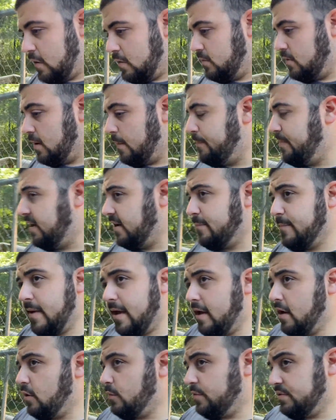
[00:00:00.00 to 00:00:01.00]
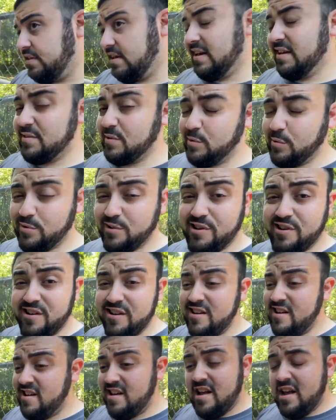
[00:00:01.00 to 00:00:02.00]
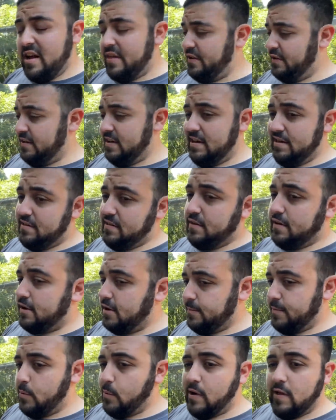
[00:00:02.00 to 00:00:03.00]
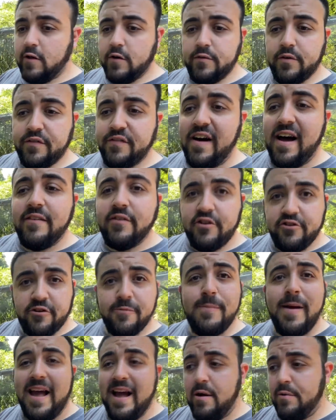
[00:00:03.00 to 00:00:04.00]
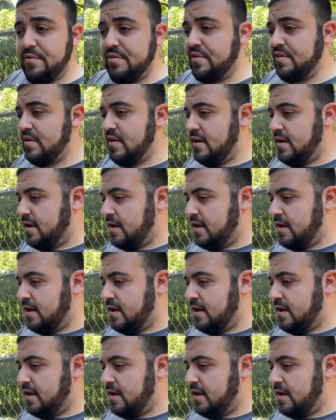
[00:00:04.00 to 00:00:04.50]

a big male, once he gets older, they're easily going to be well over 500 pounds.